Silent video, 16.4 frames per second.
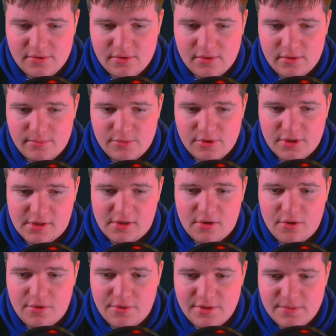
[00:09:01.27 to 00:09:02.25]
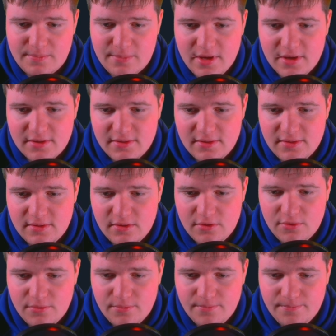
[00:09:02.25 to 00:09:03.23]
so I'm checking all these boxes
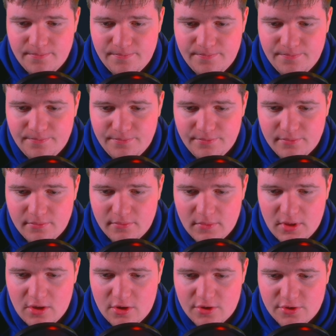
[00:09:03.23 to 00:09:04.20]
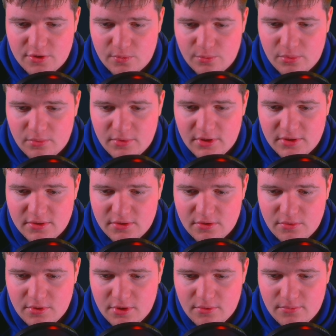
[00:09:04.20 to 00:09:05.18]
here and also permitting
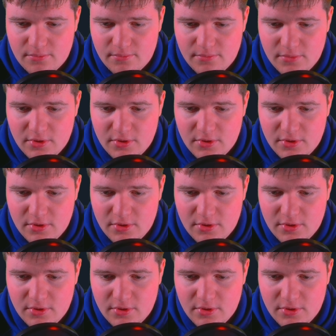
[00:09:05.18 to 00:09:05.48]
sudo.